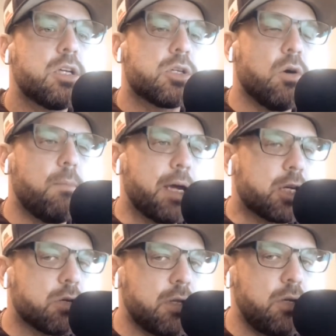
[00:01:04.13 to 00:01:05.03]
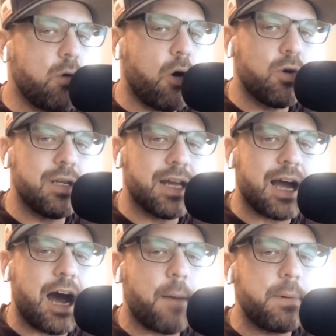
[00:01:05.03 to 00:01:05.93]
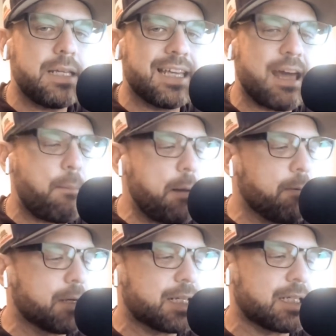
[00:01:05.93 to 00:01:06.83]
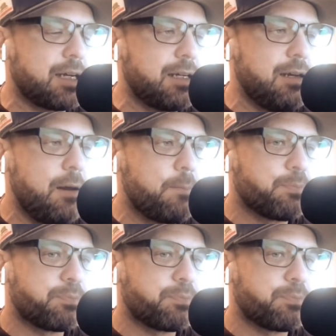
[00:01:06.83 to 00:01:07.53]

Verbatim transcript: So make sure that you hone in the copy to get people excited.